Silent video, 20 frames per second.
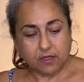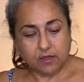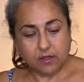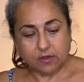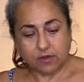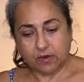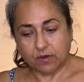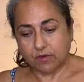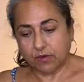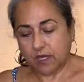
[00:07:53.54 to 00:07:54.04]

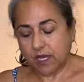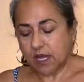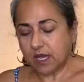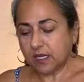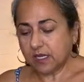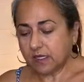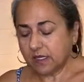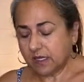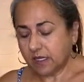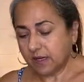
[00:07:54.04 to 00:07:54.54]
Throw that
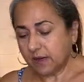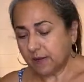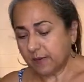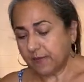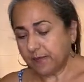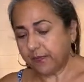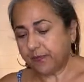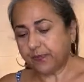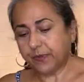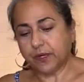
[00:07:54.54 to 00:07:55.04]
in there.
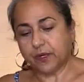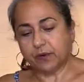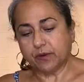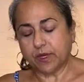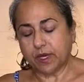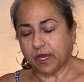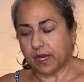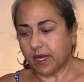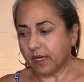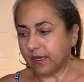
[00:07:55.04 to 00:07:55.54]

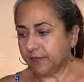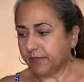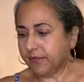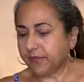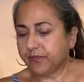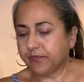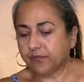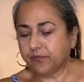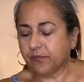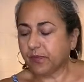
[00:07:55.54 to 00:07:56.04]
Okay.
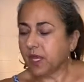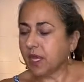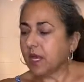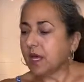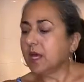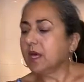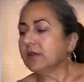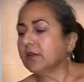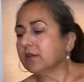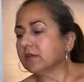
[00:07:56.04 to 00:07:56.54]

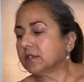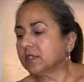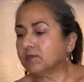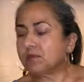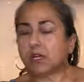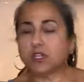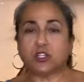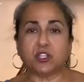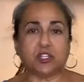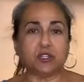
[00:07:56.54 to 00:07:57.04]
There is
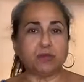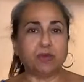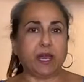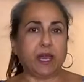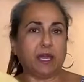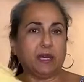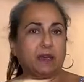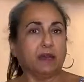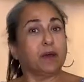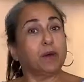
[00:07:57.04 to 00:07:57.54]
much
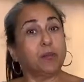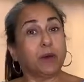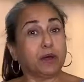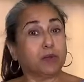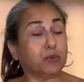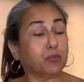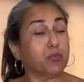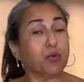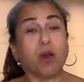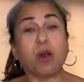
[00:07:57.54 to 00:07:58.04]
debate about
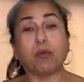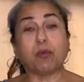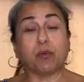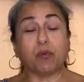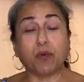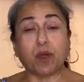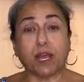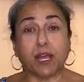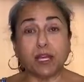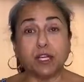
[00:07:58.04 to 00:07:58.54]
the proper
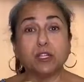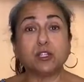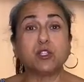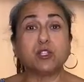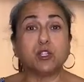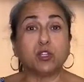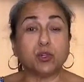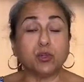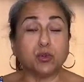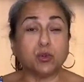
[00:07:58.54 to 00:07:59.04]
way
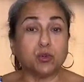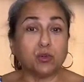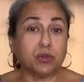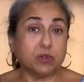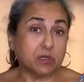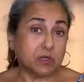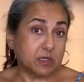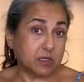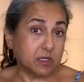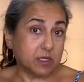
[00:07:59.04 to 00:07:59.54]
to
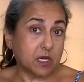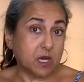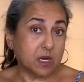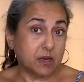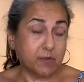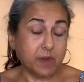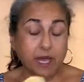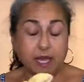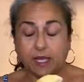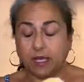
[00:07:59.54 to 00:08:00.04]
cut a
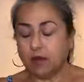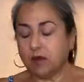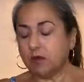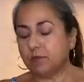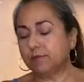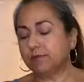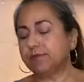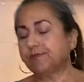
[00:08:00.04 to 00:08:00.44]
mango.